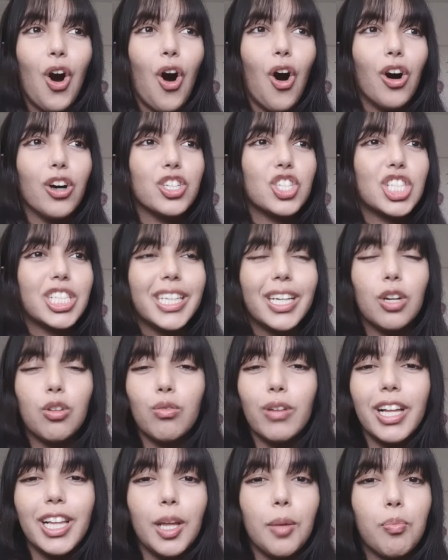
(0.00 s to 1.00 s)
Oh, she
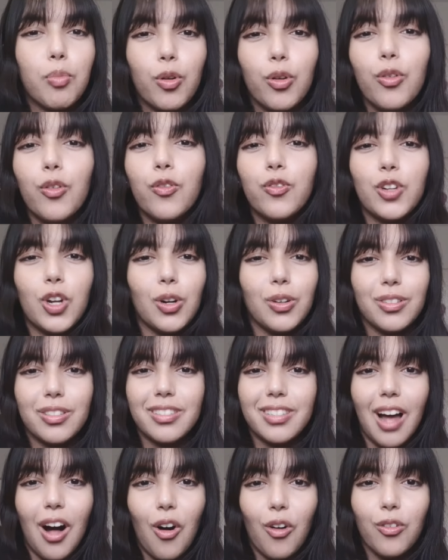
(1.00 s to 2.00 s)
really proved
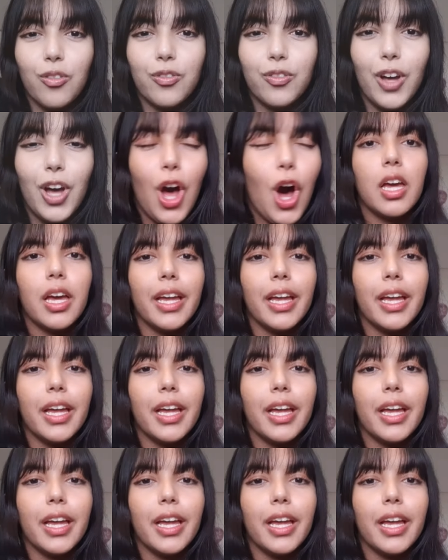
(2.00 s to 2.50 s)
herself.